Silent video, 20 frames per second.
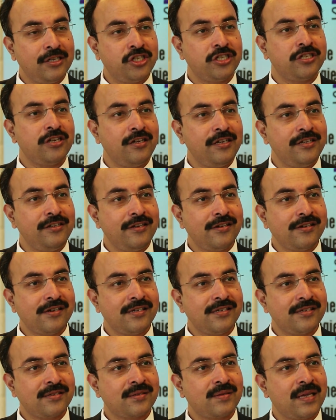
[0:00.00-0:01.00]
digital India
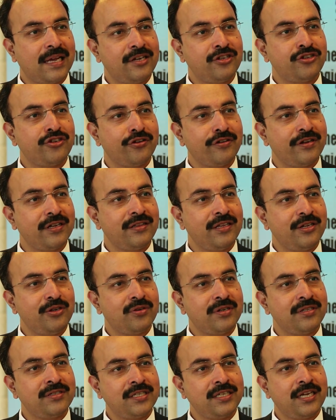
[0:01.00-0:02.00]
is ensuring that
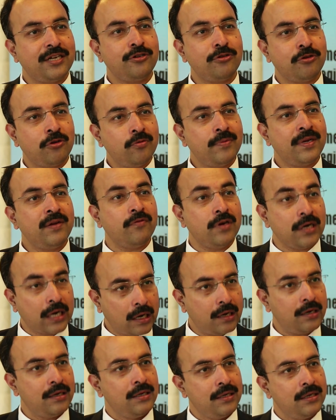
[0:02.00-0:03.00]
you can sit at your home and
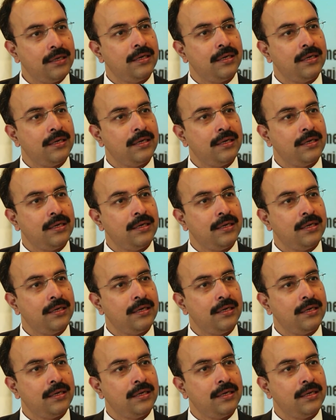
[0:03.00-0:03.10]
work.